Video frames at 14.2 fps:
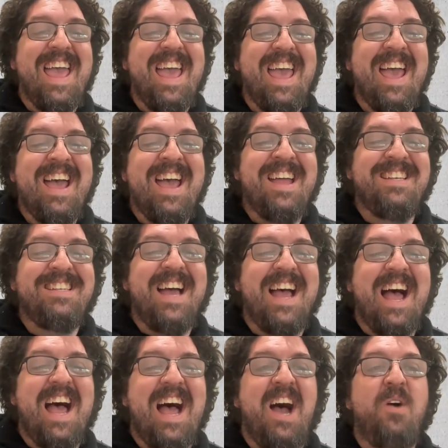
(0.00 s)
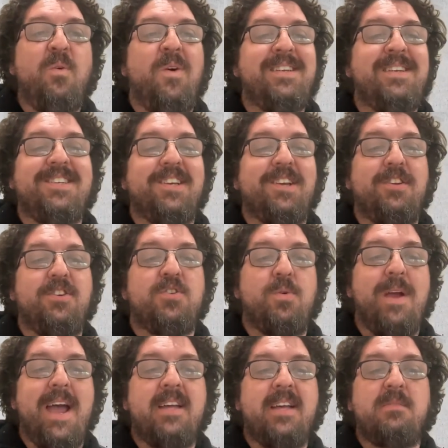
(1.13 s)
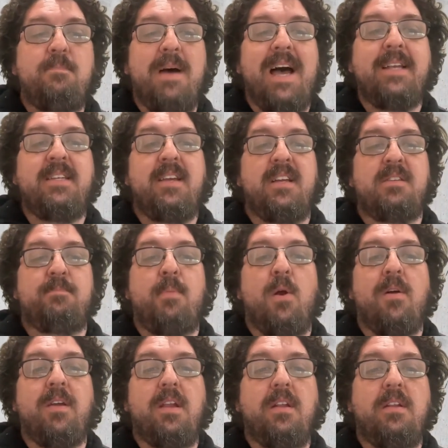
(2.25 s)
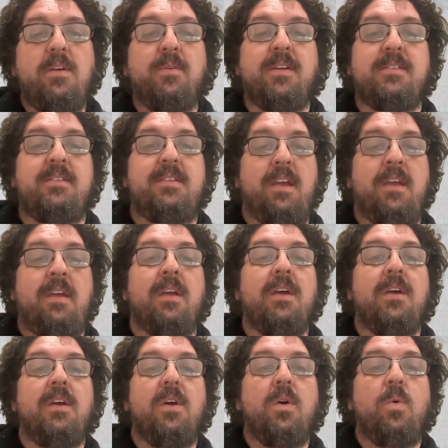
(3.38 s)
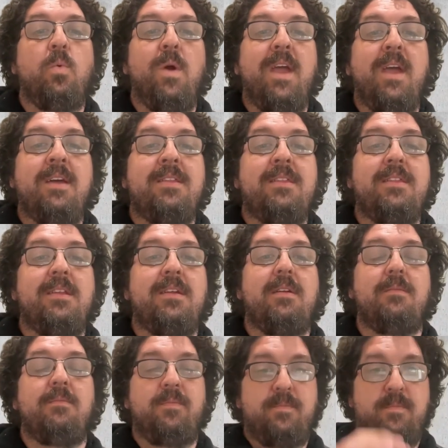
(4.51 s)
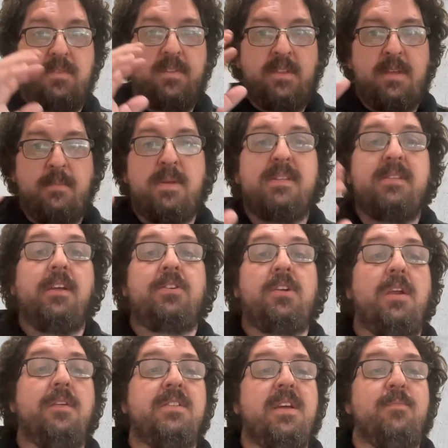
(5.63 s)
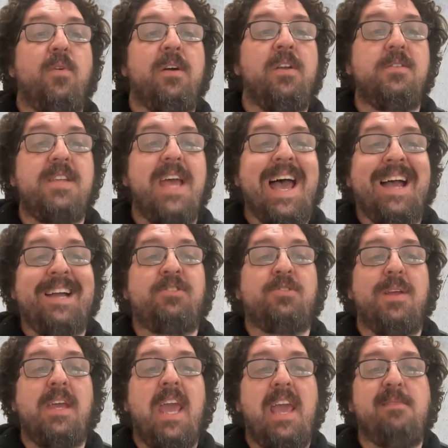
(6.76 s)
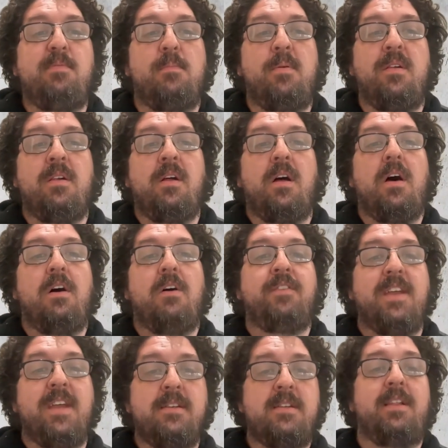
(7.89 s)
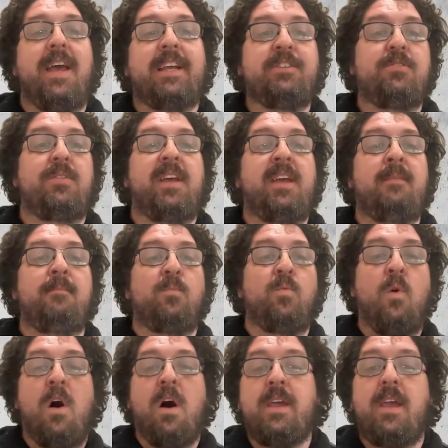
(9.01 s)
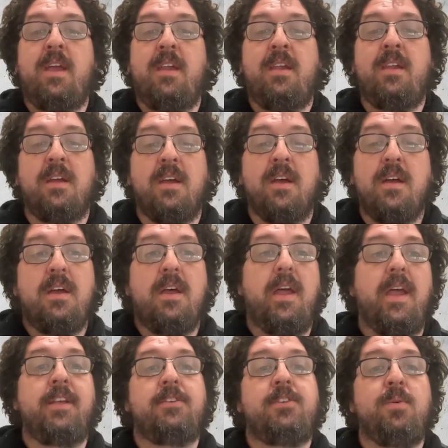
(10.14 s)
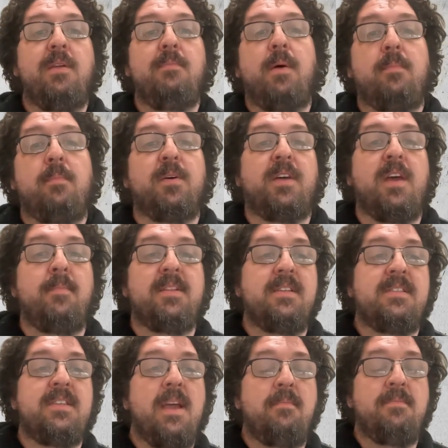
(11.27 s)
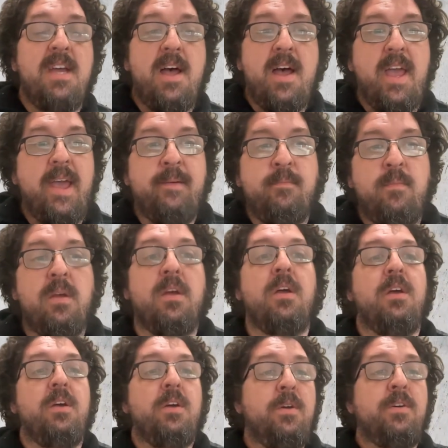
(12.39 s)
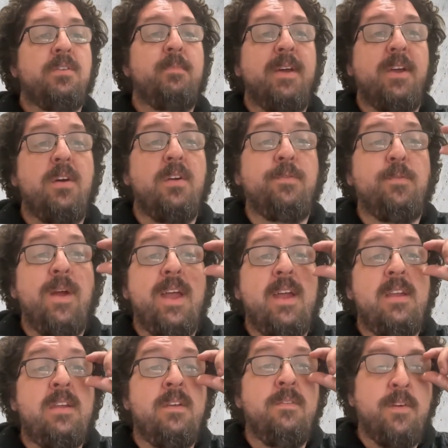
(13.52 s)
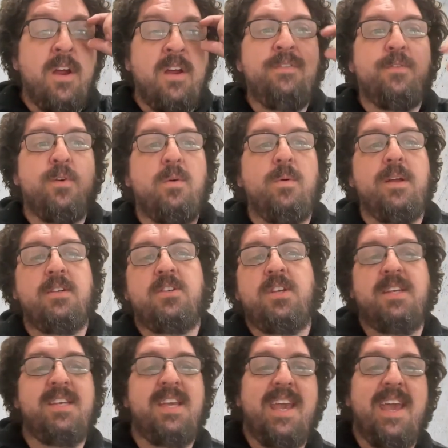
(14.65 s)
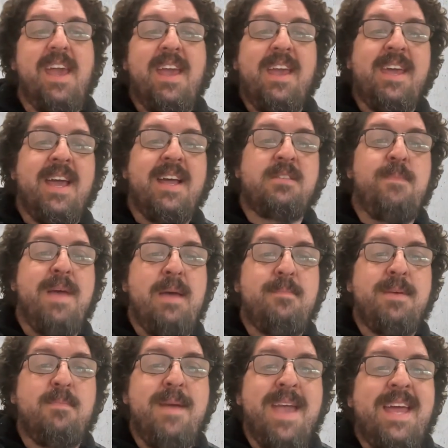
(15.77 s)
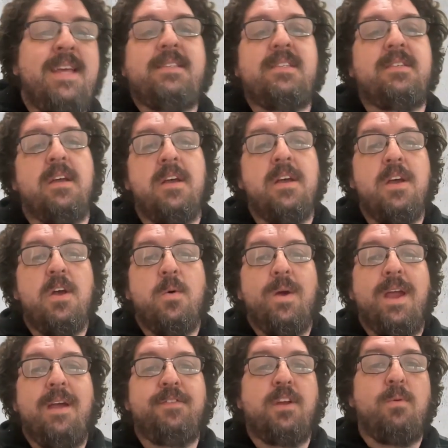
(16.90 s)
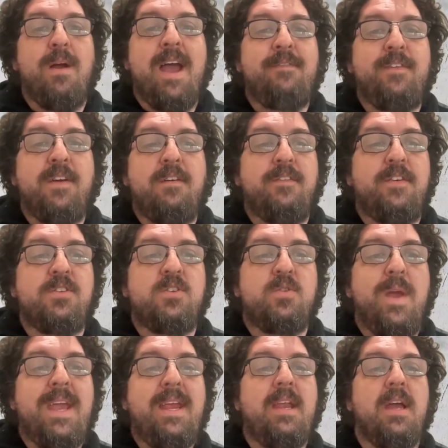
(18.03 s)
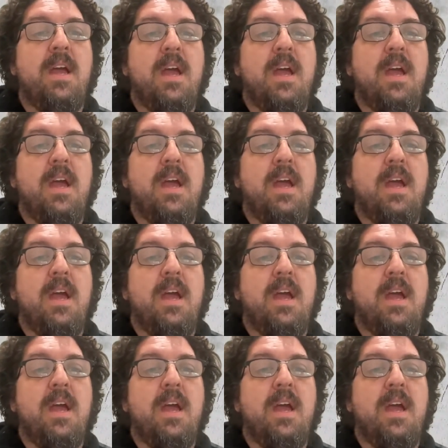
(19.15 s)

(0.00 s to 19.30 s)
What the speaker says: And I want to contrast Batya's barking lunacy with the position of someone who's actually capable of intellectually walking and chewing bubblegum at the same time, who's my good friend and very frequent GTAA guest, Matt McManus. We have the graphic of his tweet.